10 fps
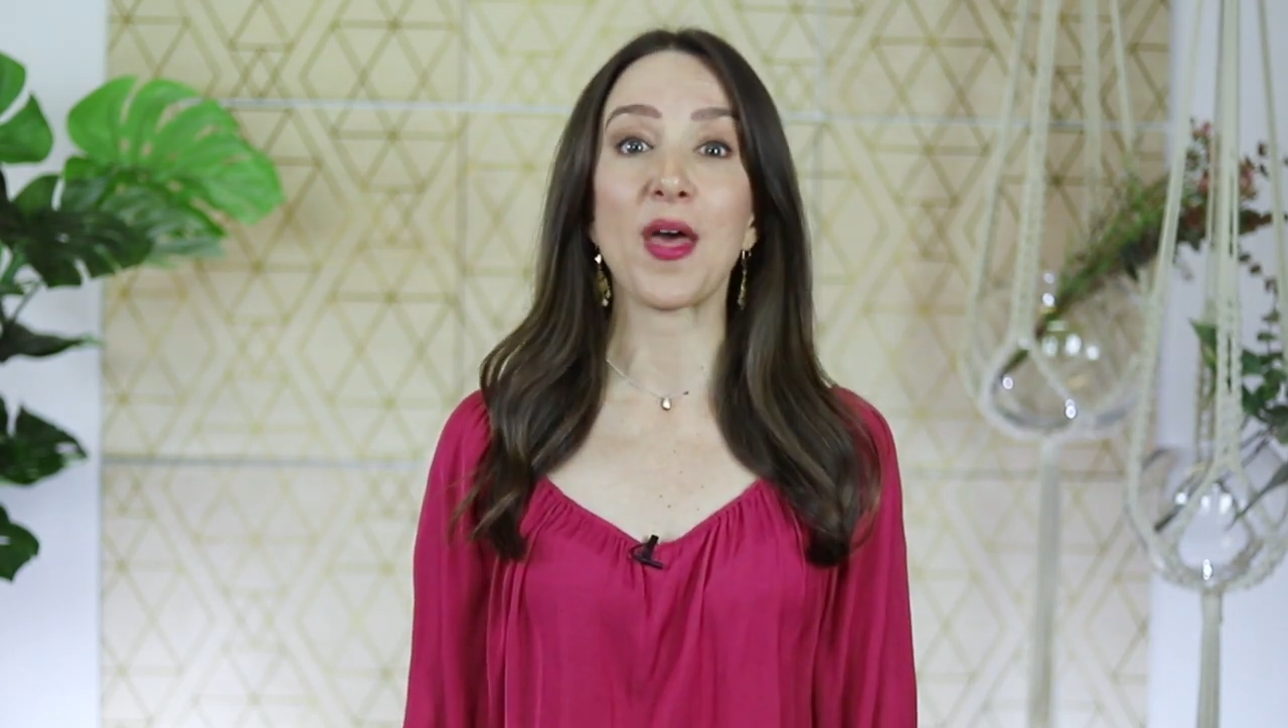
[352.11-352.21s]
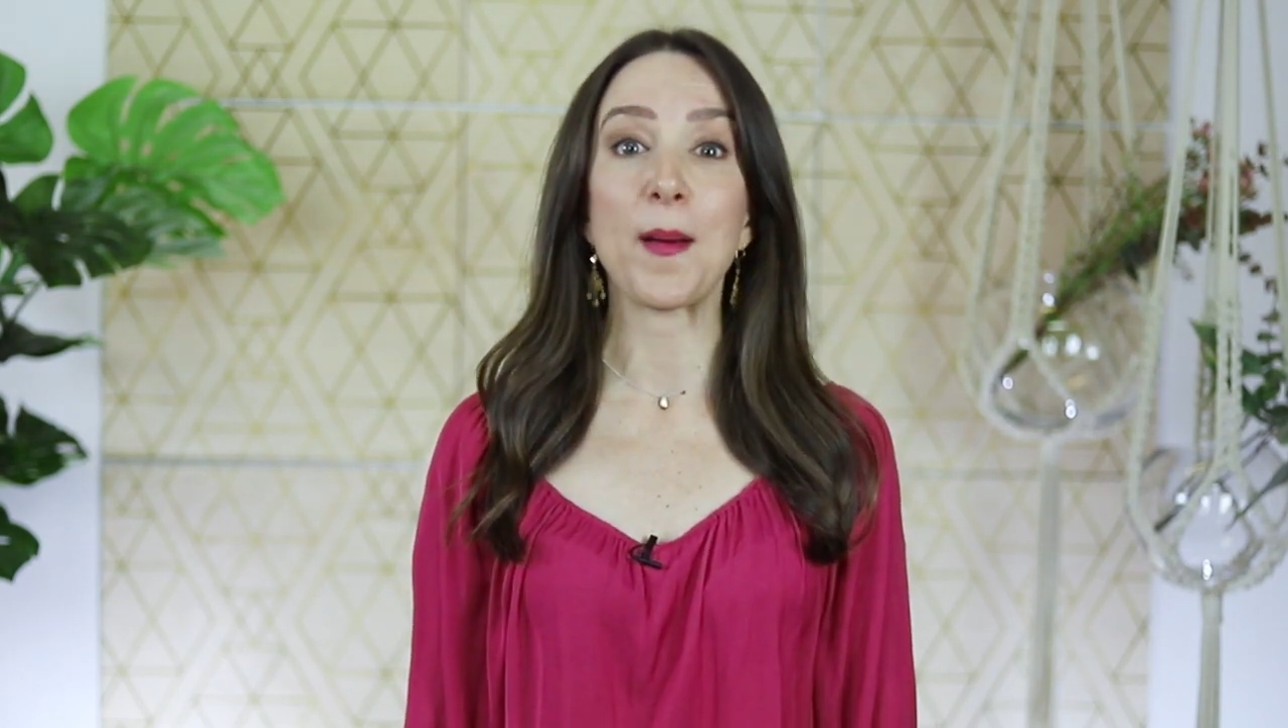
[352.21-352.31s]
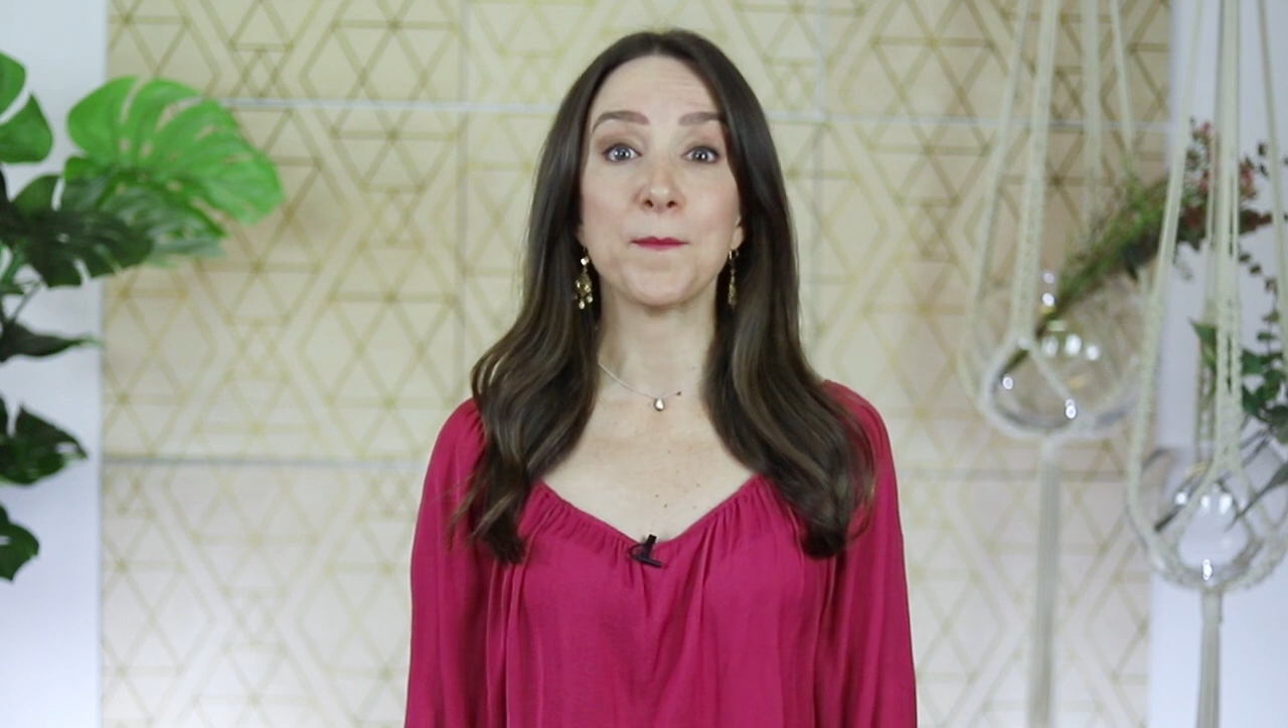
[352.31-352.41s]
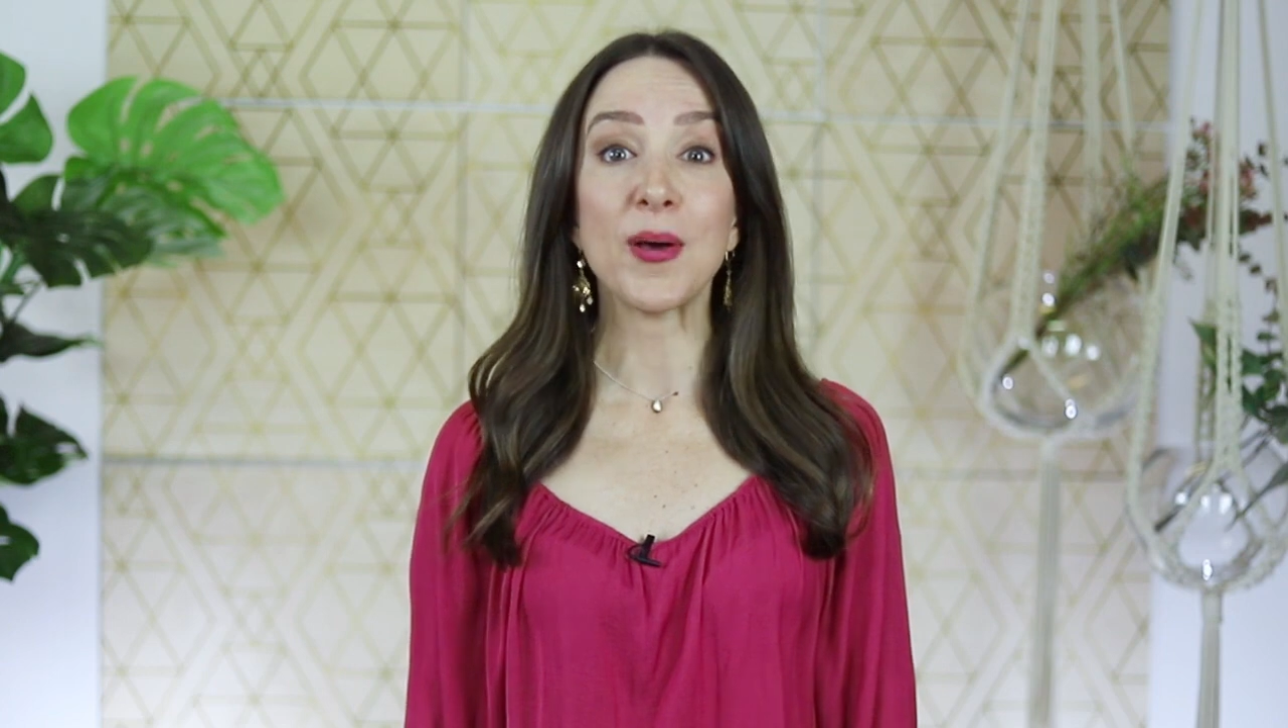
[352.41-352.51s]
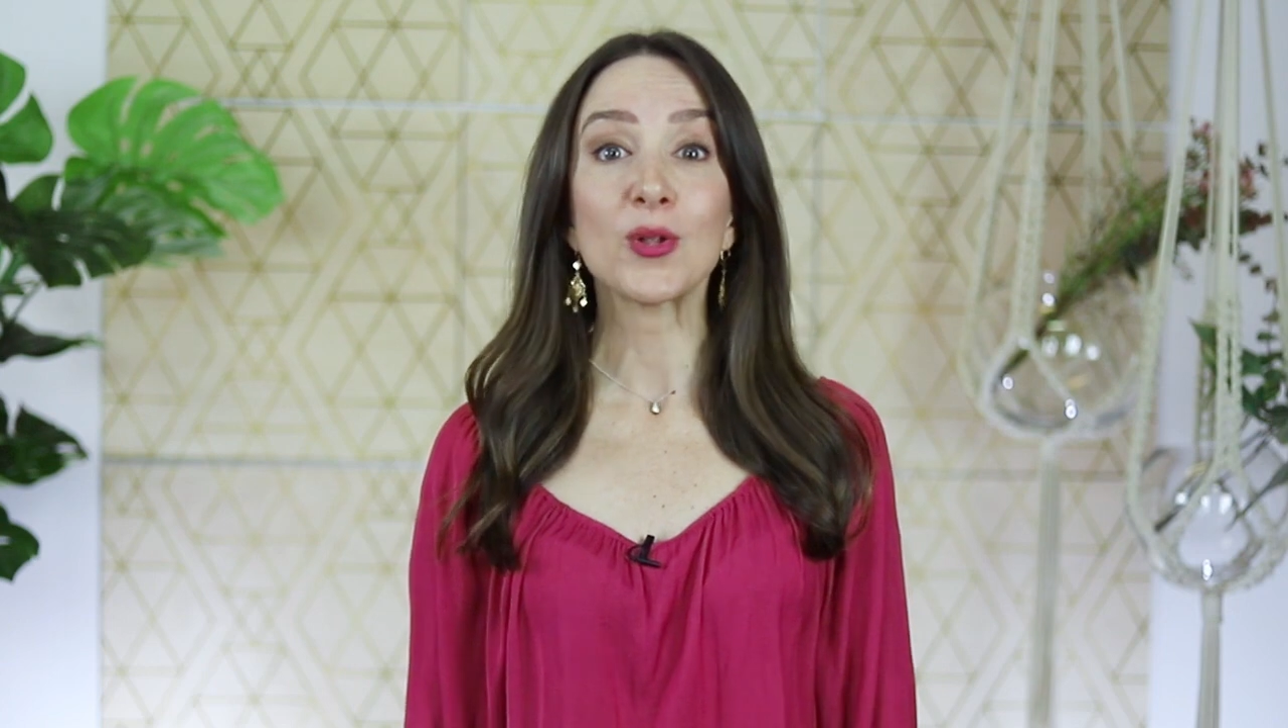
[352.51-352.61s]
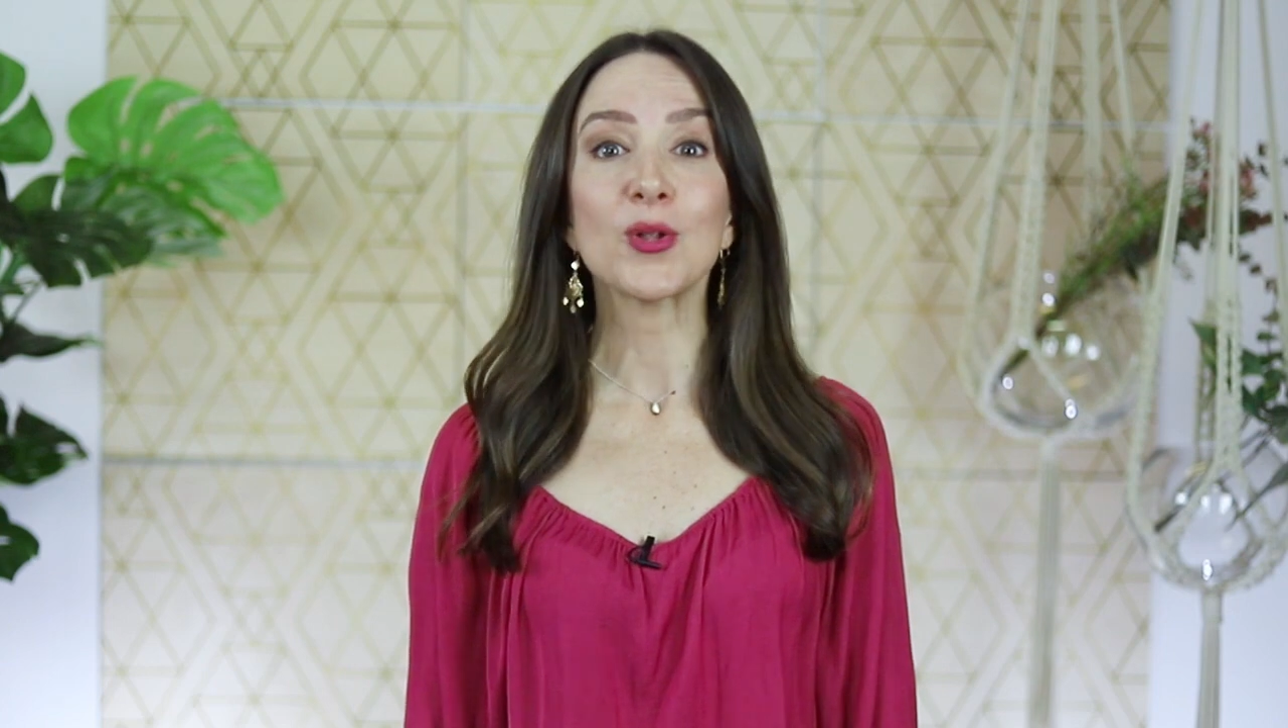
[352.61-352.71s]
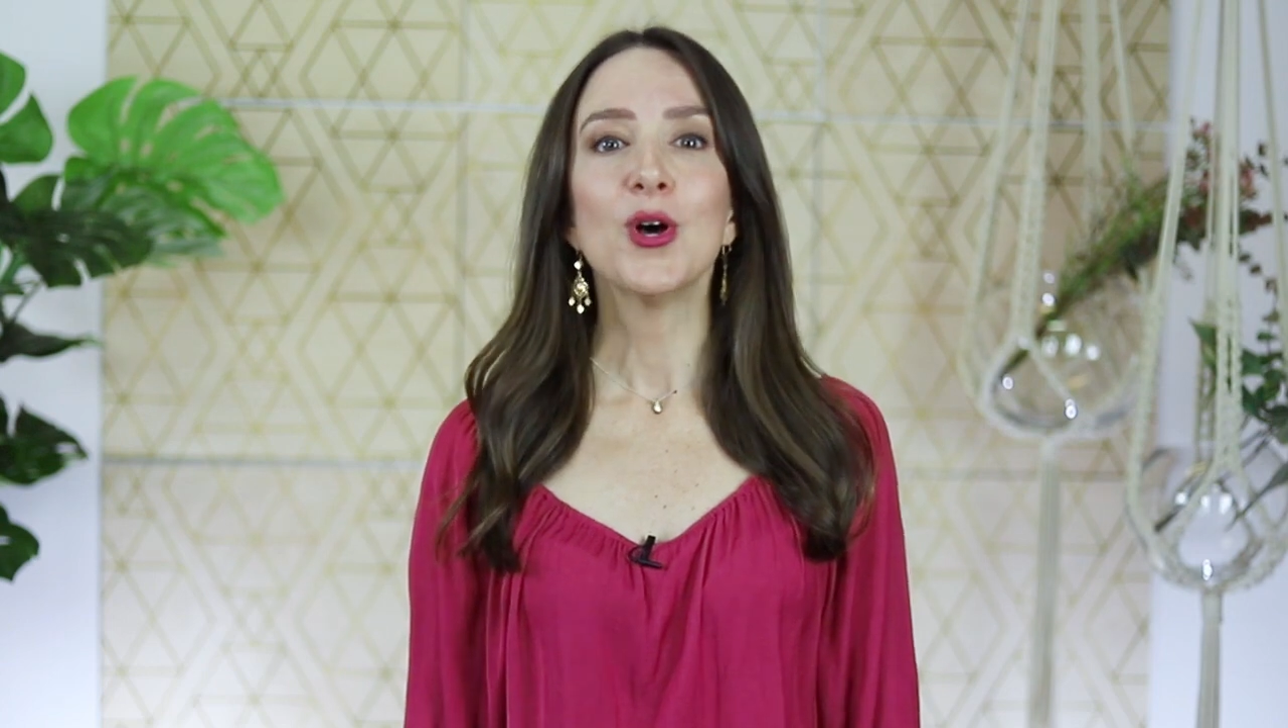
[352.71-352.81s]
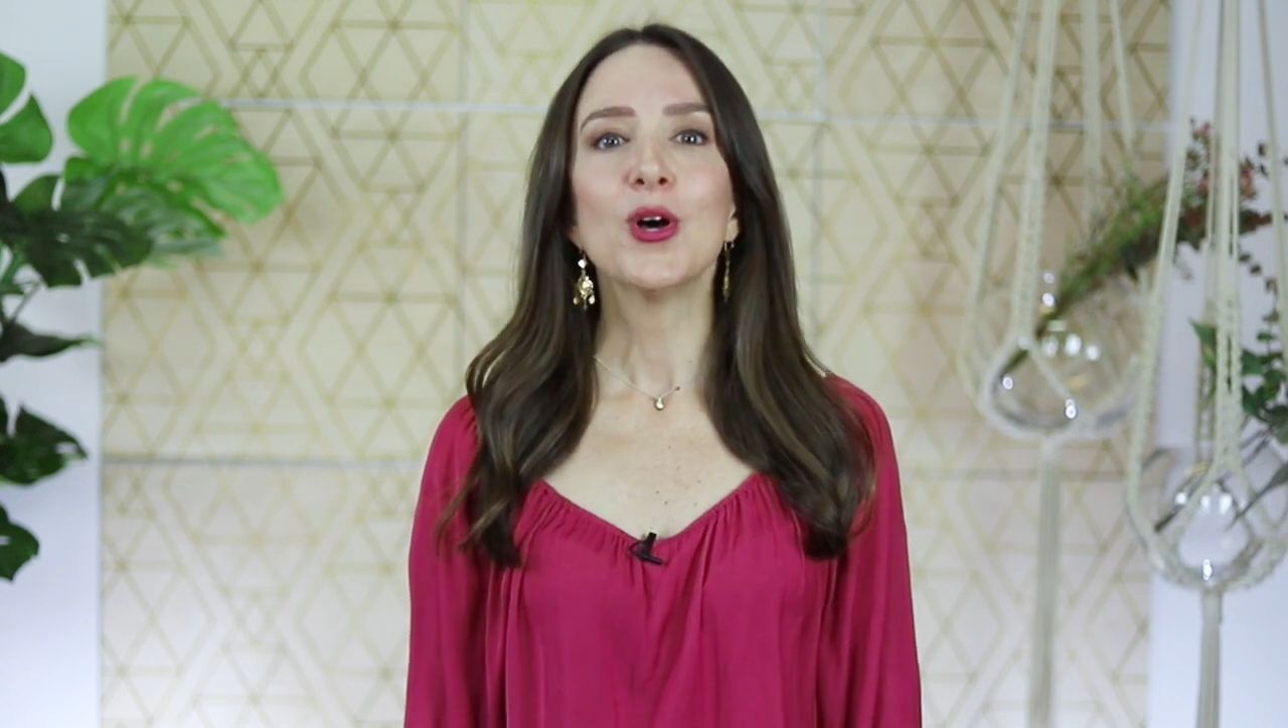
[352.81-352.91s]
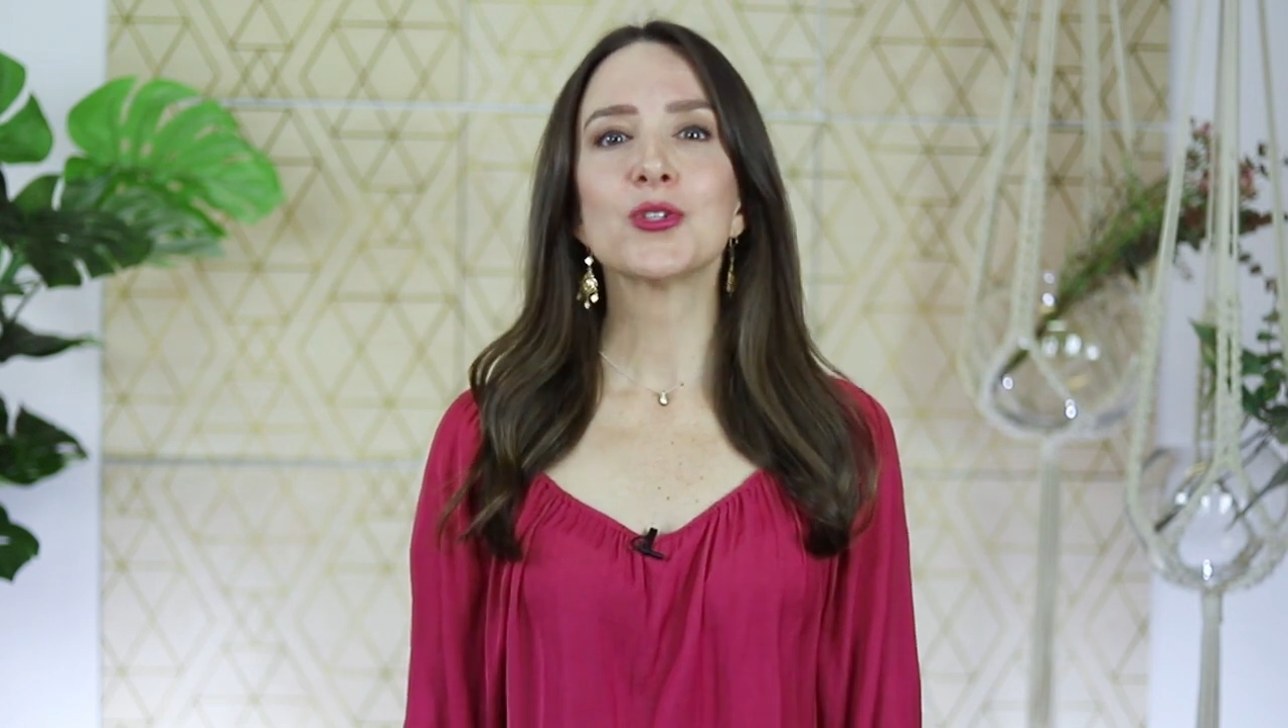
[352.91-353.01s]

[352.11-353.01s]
that bell